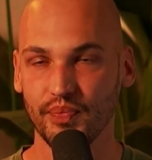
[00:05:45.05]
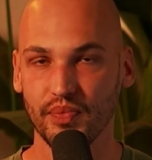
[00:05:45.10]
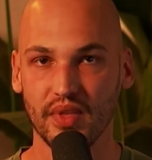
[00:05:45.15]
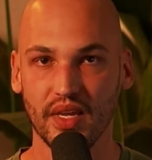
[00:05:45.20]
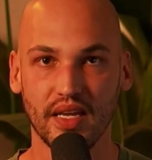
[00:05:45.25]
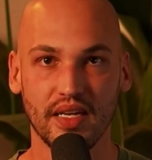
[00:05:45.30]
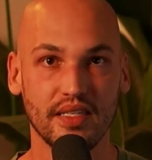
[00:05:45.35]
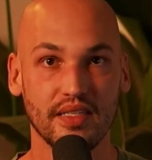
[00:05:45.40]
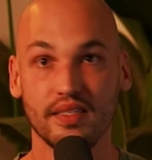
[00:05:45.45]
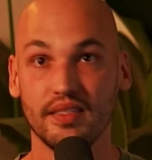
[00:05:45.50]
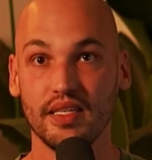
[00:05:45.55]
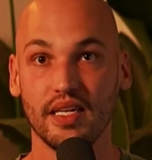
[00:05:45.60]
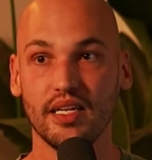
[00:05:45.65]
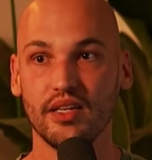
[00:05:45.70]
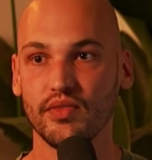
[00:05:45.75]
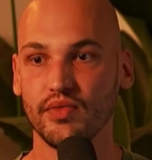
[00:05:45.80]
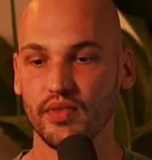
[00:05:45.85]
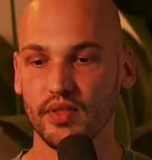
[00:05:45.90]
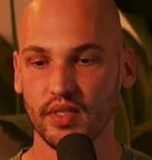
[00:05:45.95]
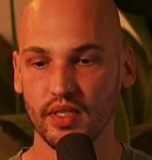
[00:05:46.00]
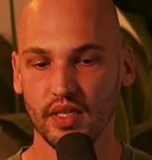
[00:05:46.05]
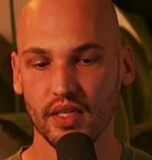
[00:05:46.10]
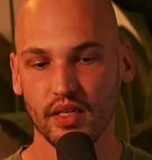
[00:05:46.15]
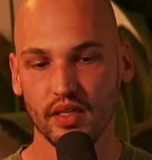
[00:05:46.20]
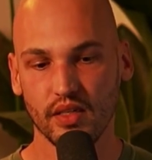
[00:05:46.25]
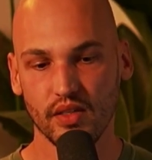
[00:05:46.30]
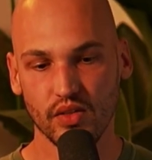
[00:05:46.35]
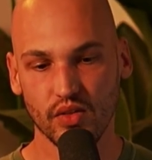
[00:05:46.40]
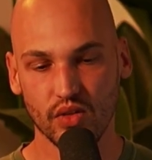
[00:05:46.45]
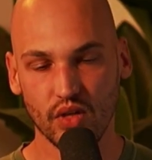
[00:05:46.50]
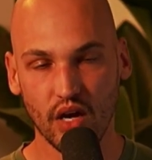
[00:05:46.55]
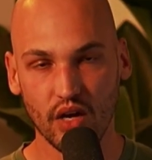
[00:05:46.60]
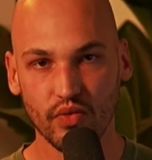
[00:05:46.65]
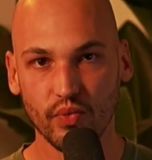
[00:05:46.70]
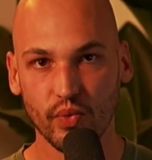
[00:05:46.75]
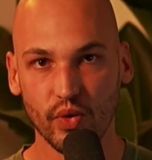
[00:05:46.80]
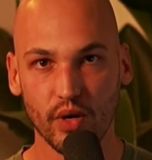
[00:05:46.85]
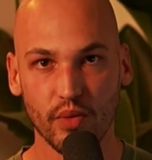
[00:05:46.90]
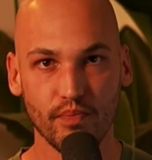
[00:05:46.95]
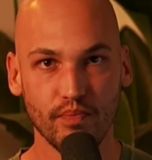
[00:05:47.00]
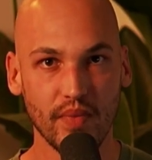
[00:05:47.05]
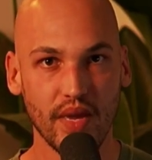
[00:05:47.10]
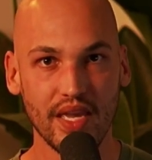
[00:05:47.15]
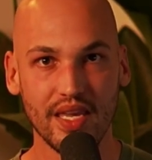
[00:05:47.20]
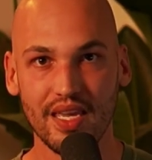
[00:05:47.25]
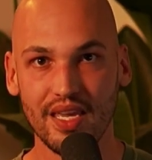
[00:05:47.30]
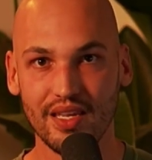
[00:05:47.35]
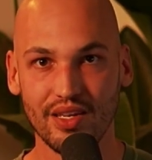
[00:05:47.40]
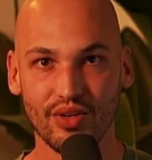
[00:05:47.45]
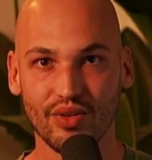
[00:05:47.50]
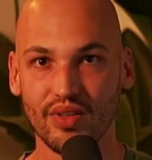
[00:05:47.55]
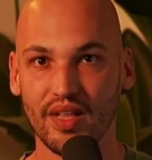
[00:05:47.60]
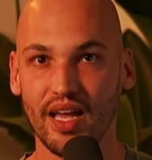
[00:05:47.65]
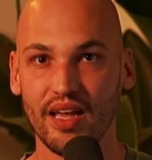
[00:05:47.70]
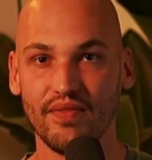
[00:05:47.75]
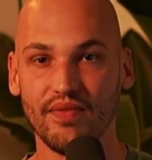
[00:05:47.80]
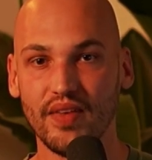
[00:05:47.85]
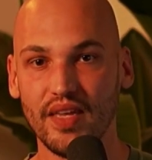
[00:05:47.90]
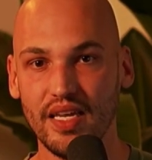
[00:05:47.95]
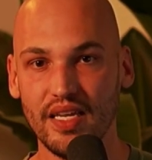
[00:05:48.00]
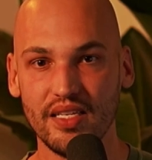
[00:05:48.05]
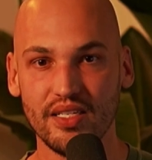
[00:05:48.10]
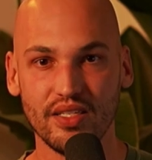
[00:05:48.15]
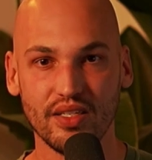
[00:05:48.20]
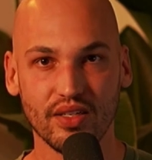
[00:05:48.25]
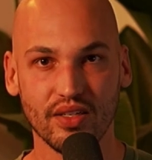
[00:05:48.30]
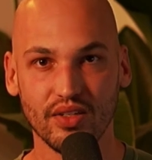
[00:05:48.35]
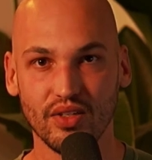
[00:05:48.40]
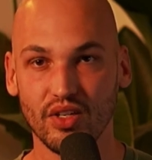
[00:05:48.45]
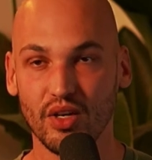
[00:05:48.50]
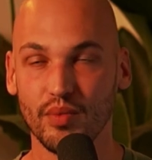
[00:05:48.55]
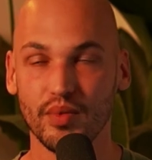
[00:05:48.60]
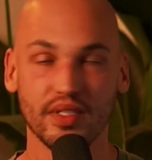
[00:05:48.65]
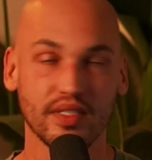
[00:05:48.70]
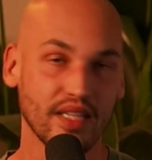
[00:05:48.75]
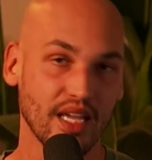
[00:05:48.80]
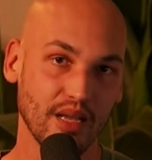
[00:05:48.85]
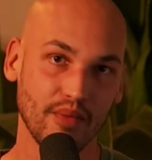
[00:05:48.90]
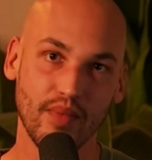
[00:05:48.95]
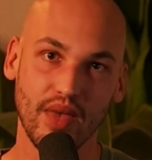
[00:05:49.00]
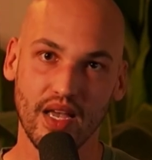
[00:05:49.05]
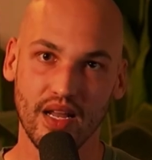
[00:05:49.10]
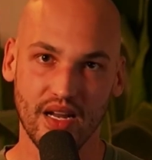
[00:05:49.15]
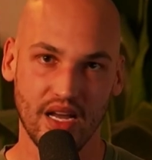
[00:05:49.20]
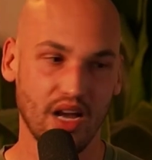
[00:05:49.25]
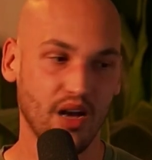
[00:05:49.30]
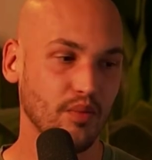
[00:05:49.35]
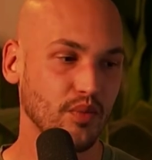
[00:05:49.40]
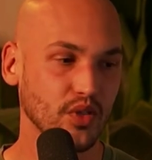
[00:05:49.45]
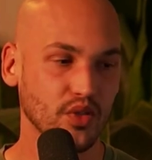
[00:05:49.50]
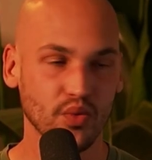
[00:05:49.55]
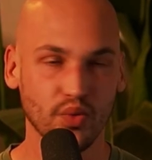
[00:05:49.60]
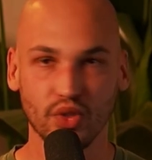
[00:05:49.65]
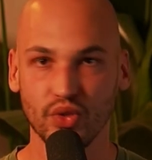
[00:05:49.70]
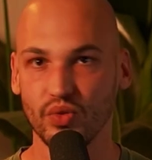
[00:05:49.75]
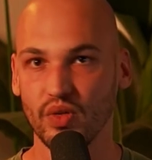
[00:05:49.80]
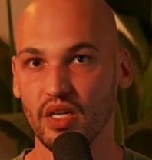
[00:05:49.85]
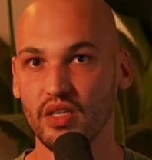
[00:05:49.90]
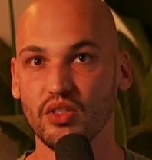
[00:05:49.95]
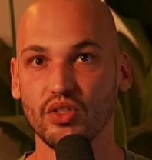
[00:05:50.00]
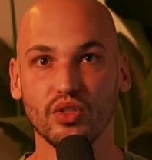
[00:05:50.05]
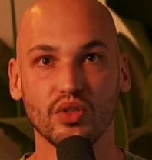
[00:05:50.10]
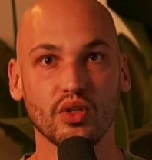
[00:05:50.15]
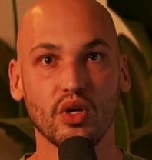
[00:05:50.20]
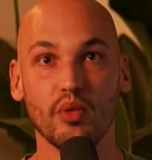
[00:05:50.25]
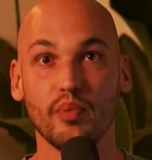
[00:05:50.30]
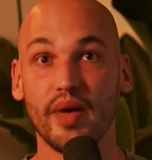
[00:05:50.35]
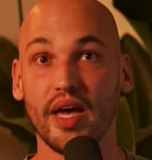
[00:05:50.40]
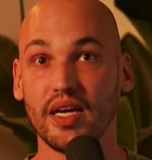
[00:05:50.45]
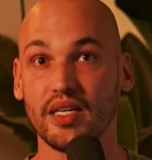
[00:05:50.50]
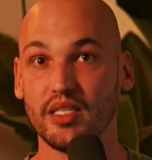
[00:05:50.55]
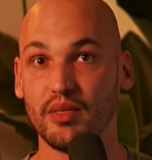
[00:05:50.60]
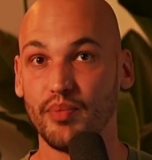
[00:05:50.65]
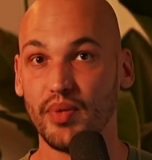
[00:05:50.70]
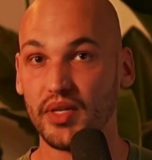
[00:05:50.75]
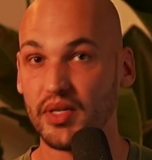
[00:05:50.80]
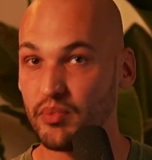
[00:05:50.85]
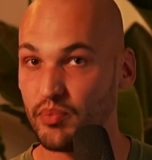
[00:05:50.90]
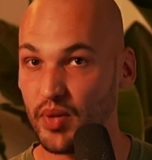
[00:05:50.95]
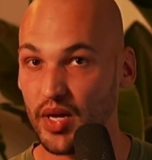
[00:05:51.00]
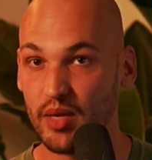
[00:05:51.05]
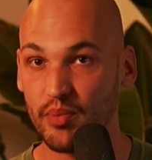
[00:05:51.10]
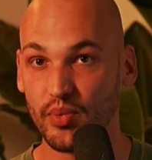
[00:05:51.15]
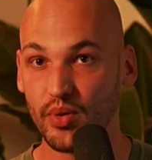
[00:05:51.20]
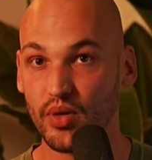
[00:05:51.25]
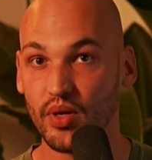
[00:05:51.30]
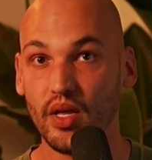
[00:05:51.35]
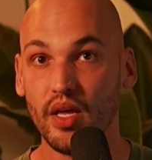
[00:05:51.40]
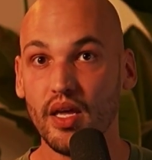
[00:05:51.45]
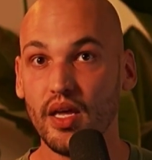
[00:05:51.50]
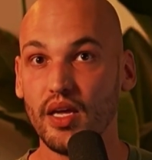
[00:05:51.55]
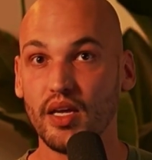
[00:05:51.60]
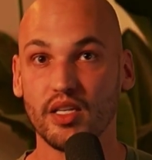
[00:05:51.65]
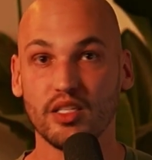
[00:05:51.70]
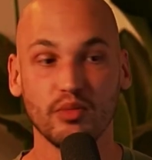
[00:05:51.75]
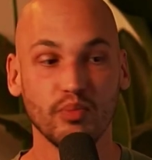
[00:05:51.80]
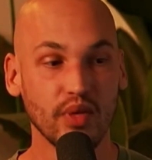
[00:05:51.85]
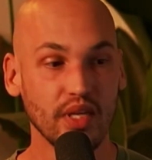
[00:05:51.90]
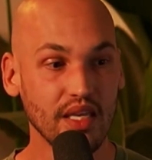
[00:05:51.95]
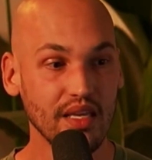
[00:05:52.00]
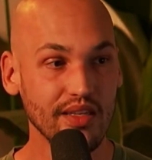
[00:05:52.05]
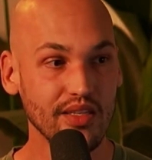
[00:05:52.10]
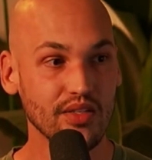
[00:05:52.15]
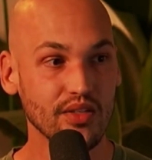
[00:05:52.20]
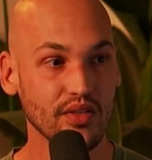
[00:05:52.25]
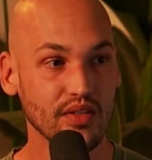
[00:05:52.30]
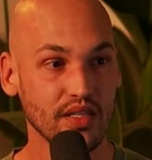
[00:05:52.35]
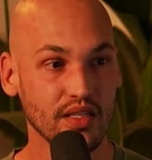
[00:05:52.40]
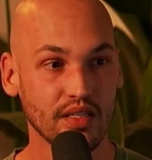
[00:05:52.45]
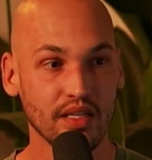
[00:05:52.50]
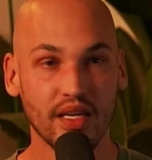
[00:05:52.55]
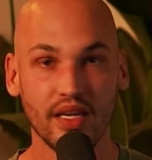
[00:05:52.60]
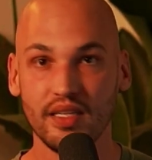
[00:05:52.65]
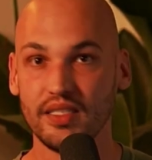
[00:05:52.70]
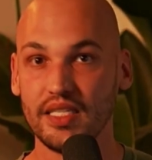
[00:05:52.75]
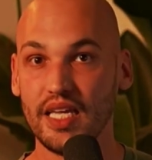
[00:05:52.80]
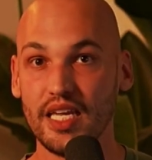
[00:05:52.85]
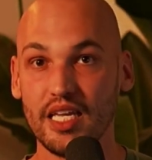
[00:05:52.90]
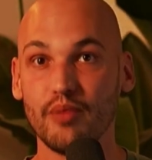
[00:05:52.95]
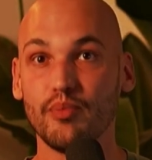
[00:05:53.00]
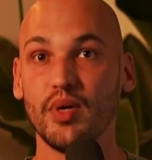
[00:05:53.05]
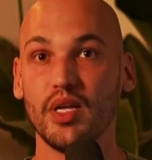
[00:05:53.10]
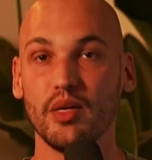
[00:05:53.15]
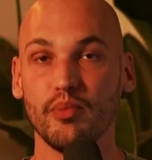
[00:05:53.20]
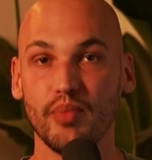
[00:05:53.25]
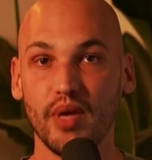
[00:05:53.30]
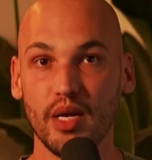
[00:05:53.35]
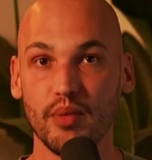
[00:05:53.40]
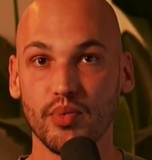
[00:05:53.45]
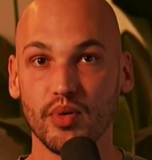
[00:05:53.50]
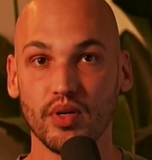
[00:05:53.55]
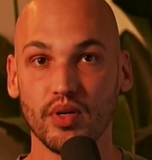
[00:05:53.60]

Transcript: And instead of software making your life easier, you're almost like, man, I almost wish I'd just go back to pen and paper, because it'd be easier than taking pen and paper,